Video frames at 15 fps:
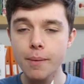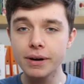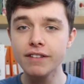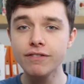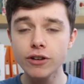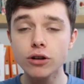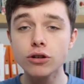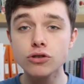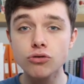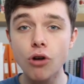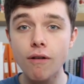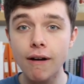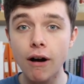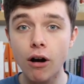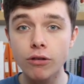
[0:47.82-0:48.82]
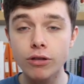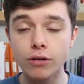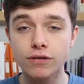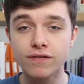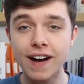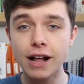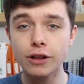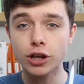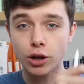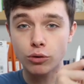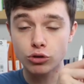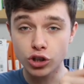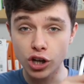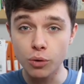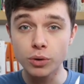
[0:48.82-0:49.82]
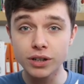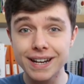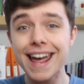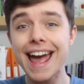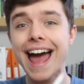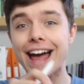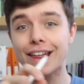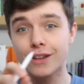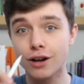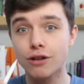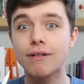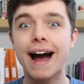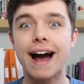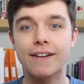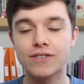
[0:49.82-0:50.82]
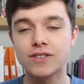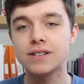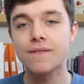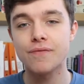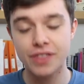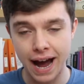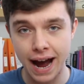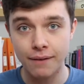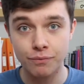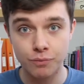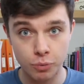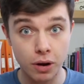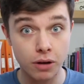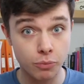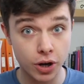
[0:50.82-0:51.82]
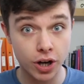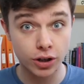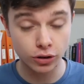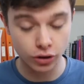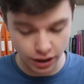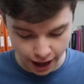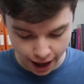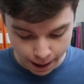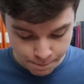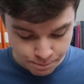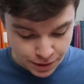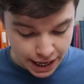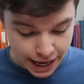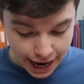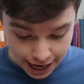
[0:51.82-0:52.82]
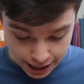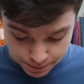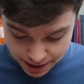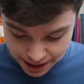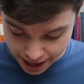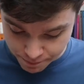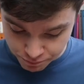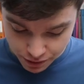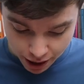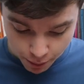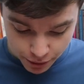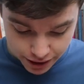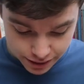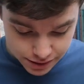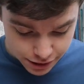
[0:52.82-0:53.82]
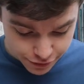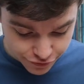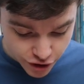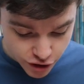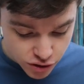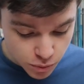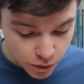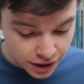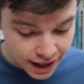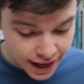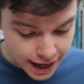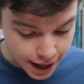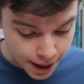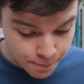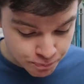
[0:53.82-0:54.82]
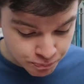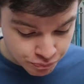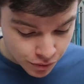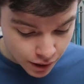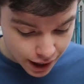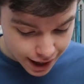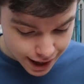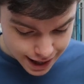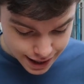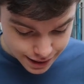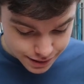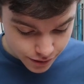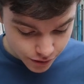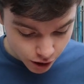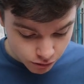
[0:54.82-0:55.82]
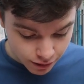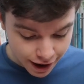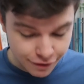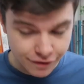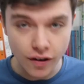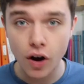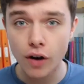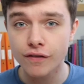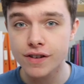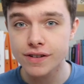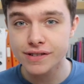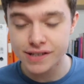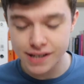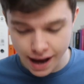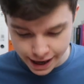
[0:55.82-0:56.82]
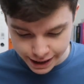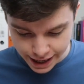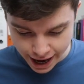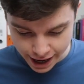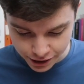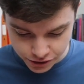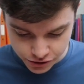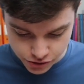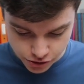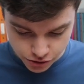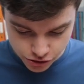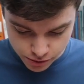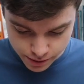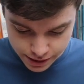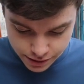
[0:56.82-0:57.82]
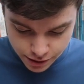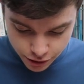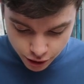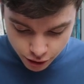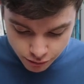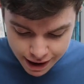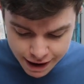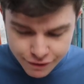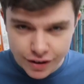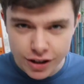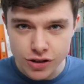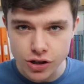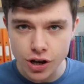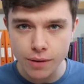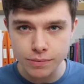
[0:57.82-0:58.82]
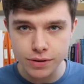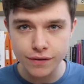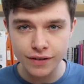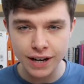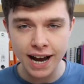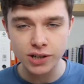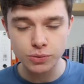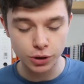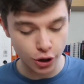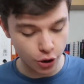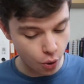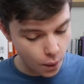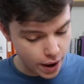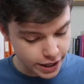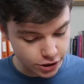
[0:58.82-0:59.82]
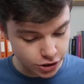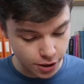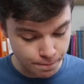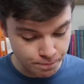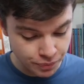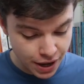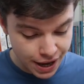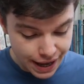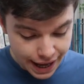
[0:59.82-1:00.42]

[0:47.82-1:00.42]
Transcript: But if you could draw out all those values, you would get the graphs that we're going to look at in a minute. And we can see the first one here is the graph of sine x. So it's the graph in terms of an actual equation.